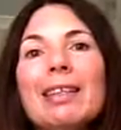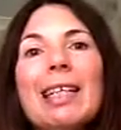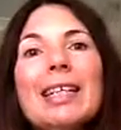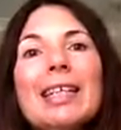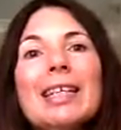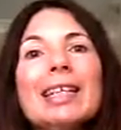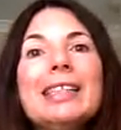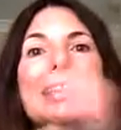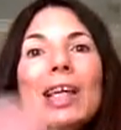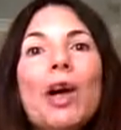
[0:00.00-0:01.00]
that
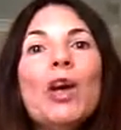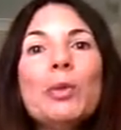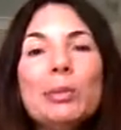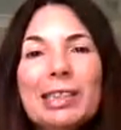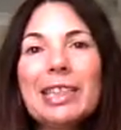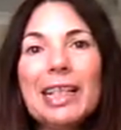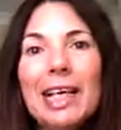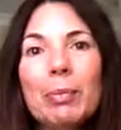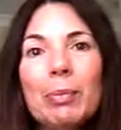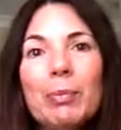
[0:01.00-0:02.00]
needs a home set
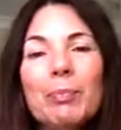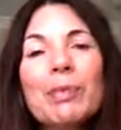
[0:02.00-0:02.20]
up.